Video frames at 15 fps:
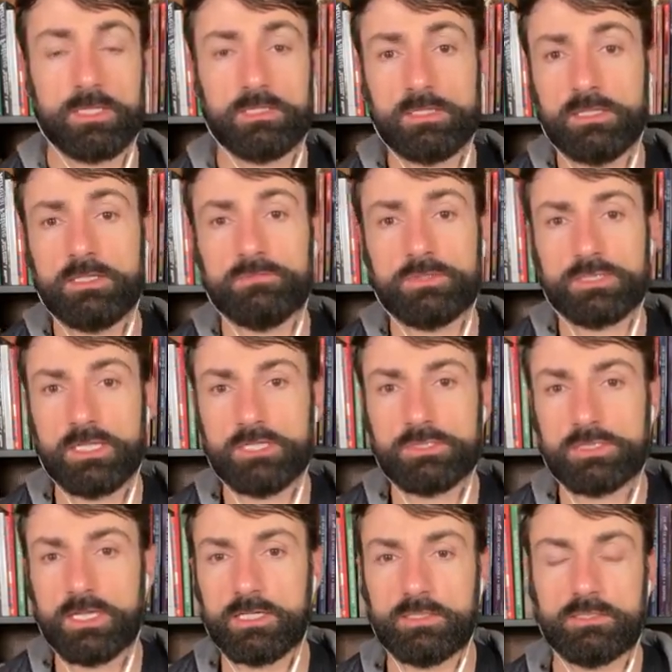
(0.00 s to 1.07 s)
and they never change
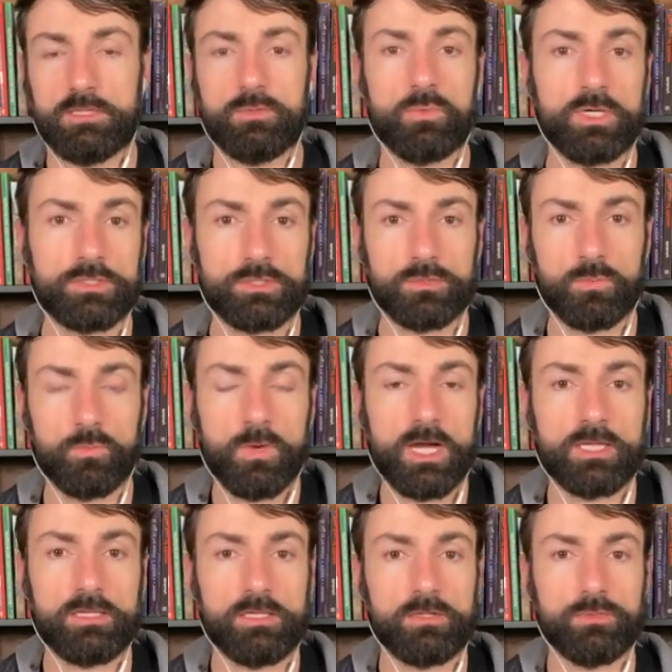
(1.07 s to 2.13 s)
that, and they wonder
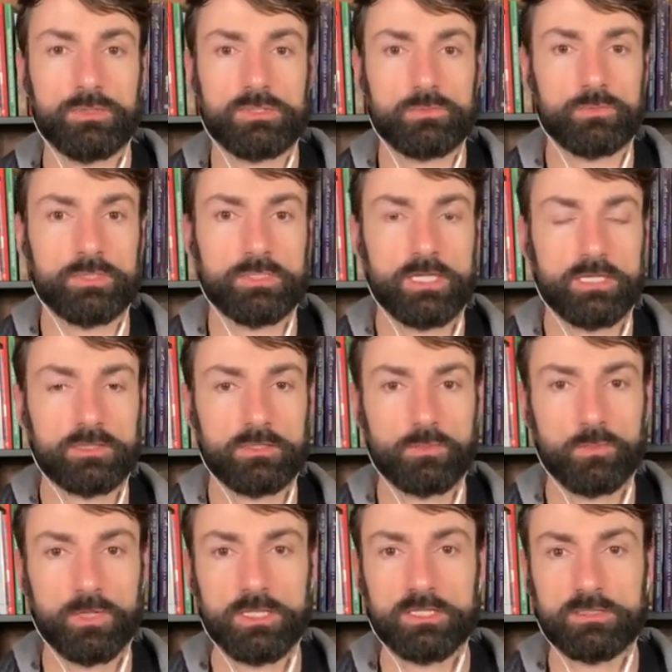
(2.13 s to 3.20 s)
why they always regain their
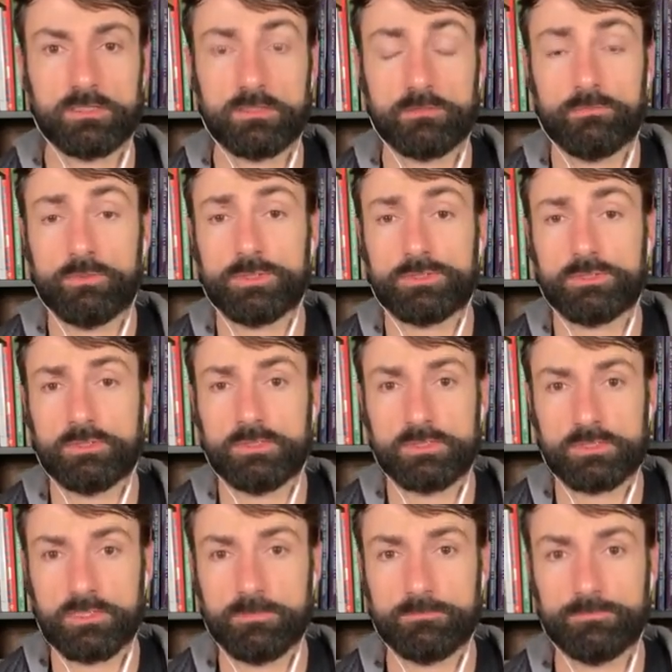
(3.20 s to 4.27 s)
weight. And unfortunately,
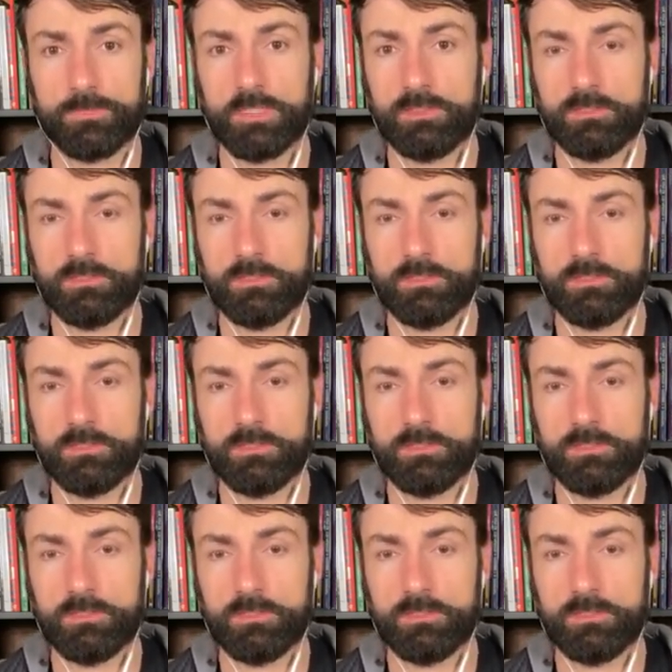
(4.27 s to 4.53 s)
some